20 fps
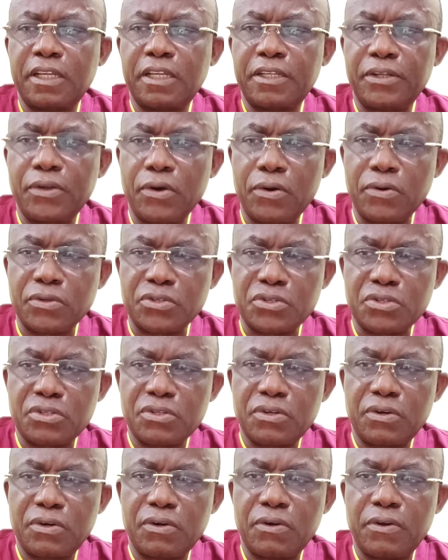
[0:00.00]
does
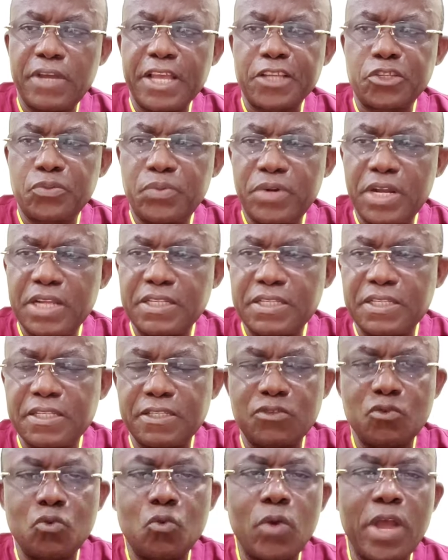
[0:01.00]
or
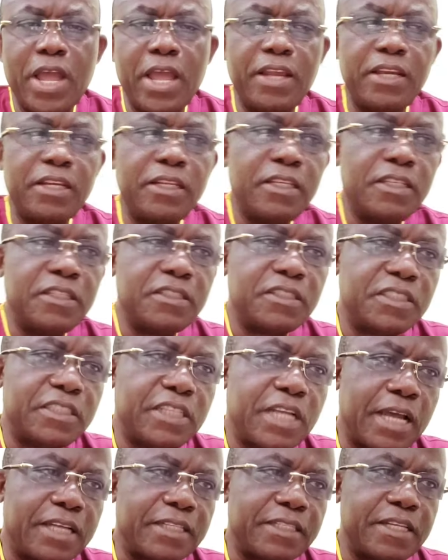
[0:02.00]
experiences when she
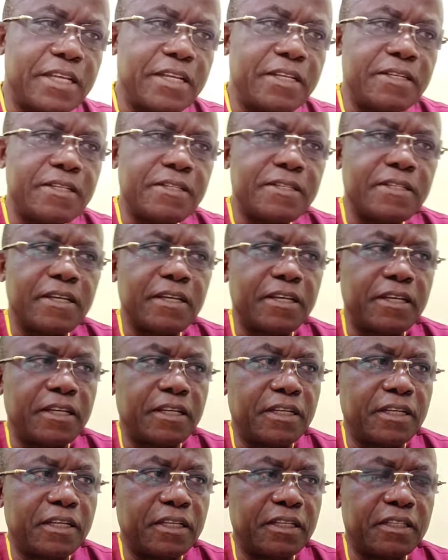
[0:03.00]
attains
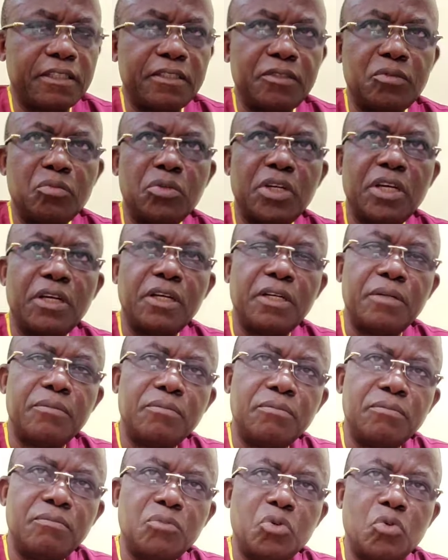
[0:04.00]

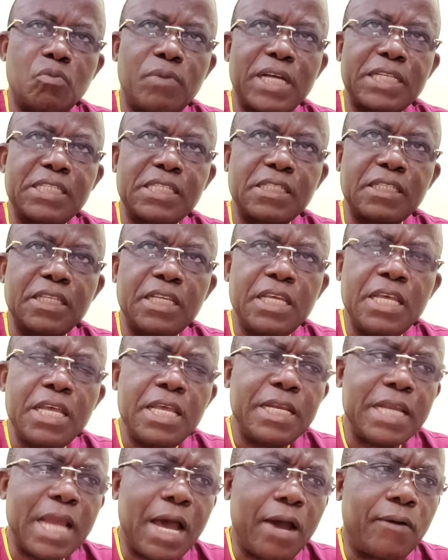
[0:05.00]
puberty.
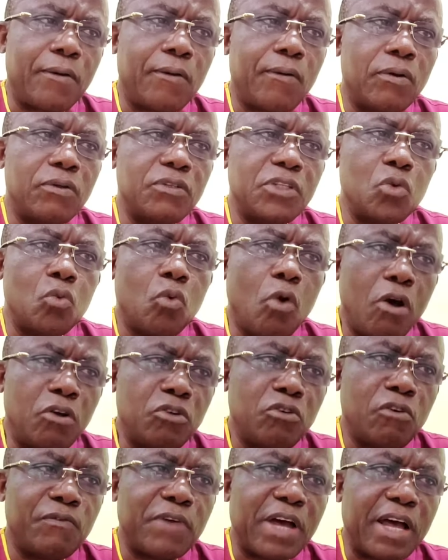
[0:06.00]
Now, the world
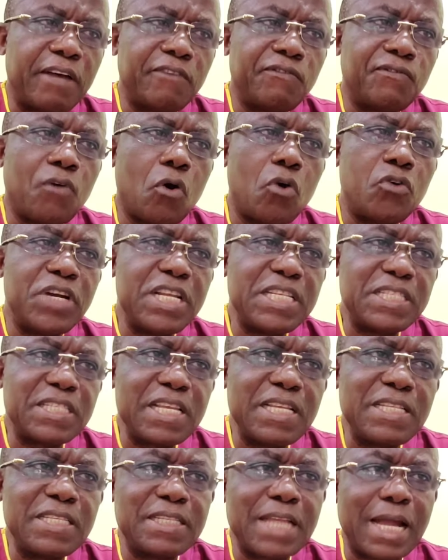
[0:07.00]
over, for
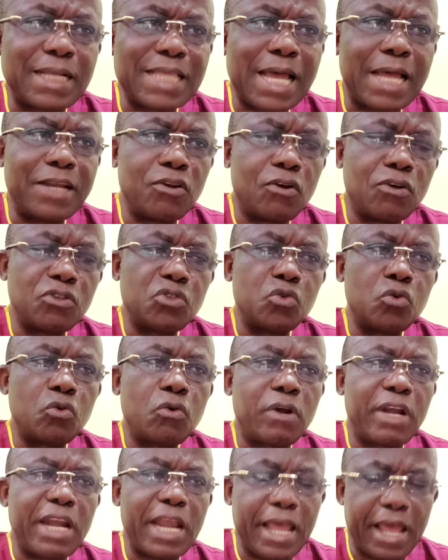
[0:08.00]
reasons that are not too
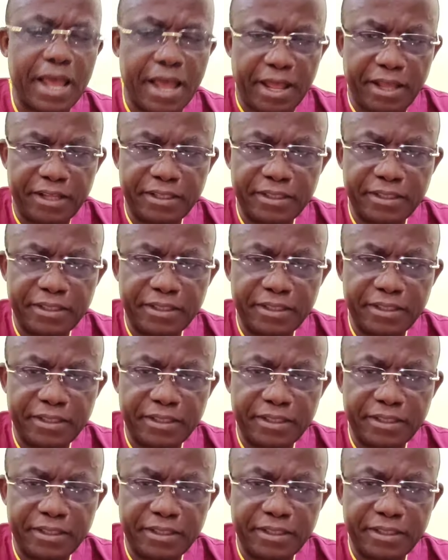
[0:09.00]
clear